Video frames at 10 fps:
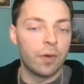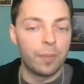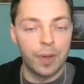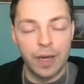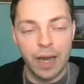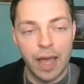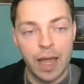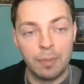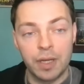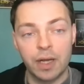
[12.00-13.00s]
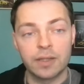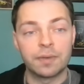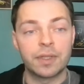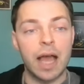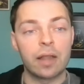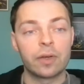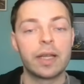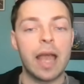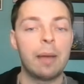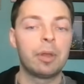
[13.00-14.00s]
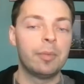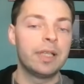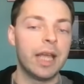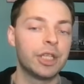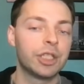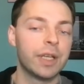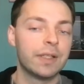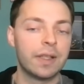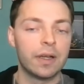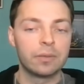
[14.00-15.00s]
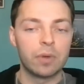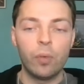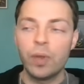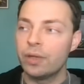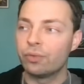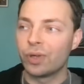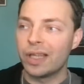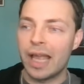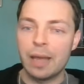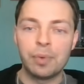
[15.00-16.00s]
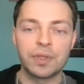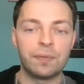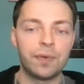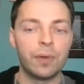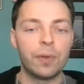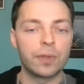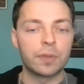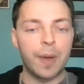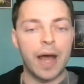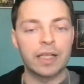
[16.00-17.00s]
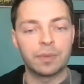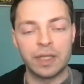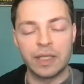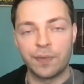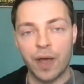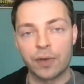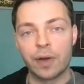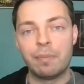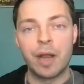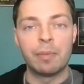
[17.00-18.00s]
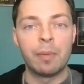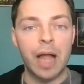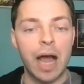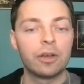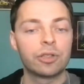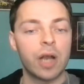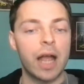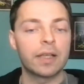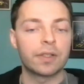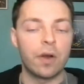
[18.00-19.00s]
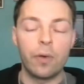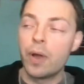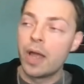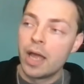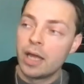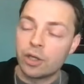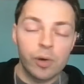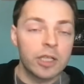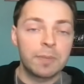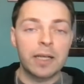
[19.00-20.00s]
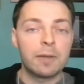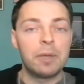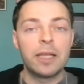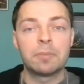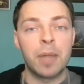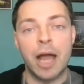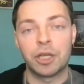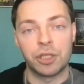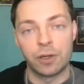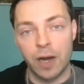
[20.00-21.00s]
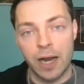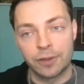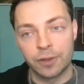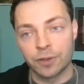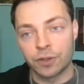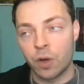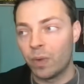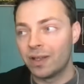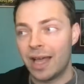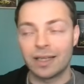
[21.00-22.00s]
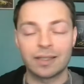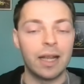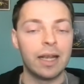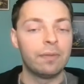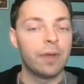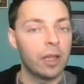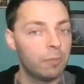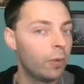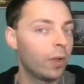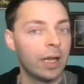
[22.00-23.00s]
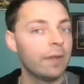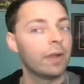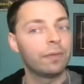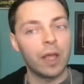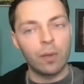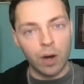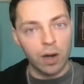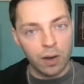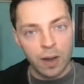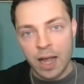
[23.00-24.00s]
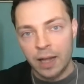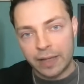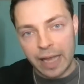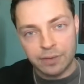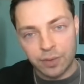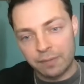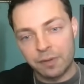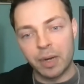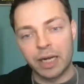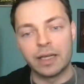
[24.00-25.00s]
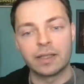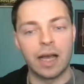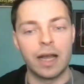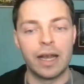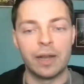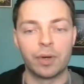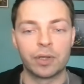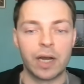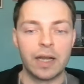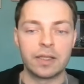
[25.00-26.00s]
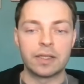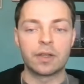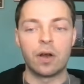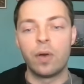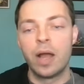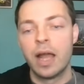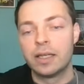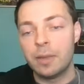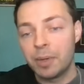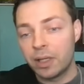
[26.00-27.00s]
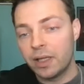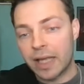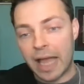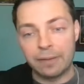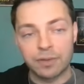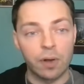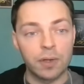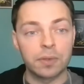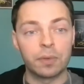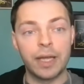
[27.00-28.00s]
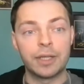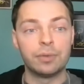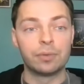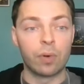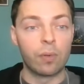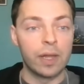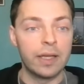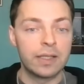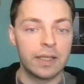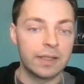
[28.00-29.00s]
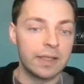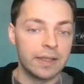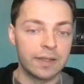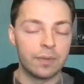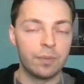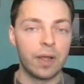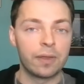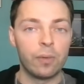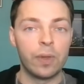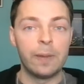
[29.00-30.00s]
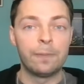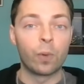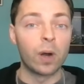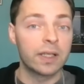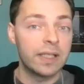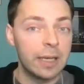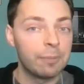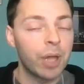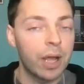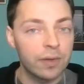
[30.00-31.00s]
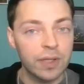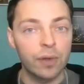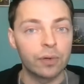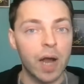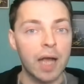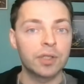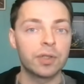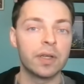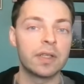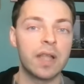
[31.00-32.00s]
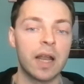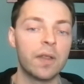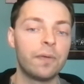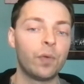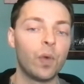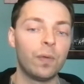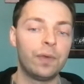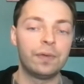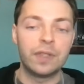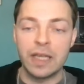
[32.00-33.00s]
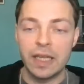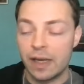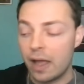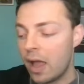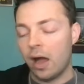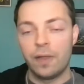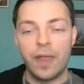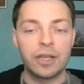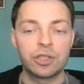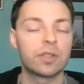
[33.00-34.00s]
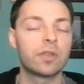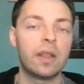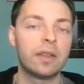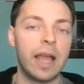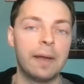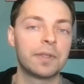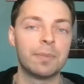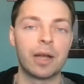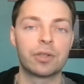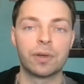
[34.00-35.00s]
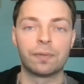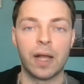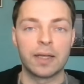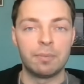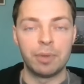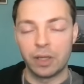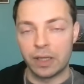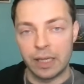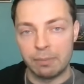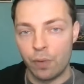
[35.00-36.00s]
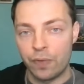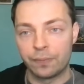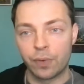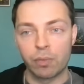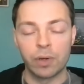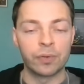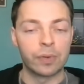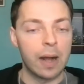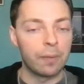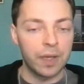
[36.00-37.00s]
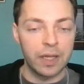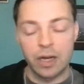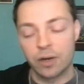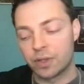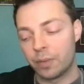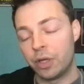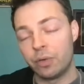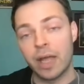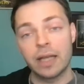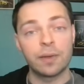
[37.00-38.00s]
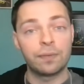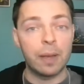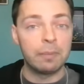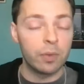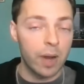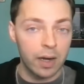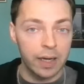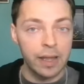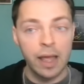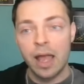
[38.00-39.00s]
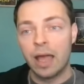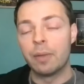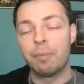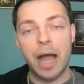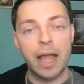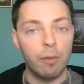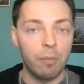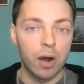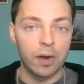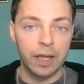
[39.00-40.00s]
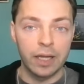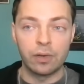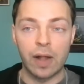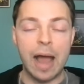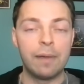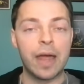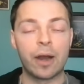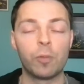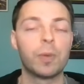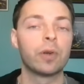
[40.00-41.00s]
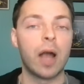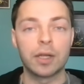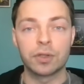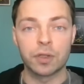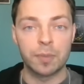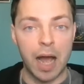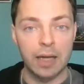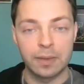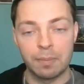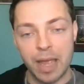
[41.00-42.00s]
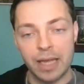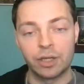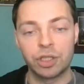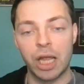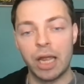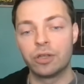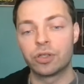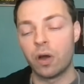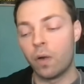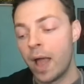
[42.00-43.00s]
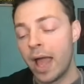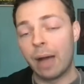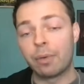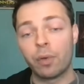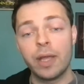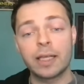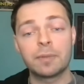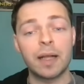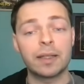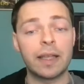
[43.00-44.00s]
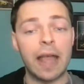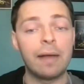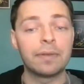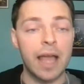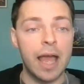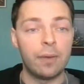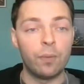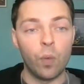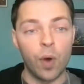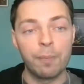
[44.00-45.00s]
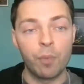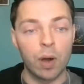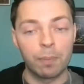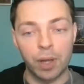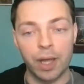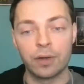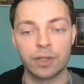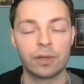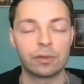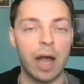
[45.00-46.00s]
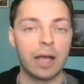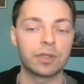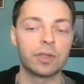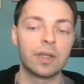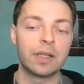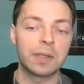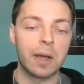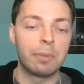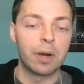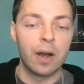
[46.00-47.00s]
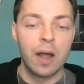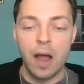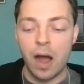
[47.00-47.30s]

open, and because of salary cap limitations, they're only really able to fill those spots with these veteran minimum contracts. So don't expect a big splash here, right? There's no one that exciting available, and even if they were, the Cavs don't have the money to sign anyone crazy. So typically, the Cavs also like to roll into the season with only 14 players on the roster instead of the full 15. And that's just so that they have some extra flexibility moving forward throughout the year. So that when you get to February and the buyout market, you'll have that open roster spot to make a change. So I would only expect the Cavs to add one more player to the roster this summer.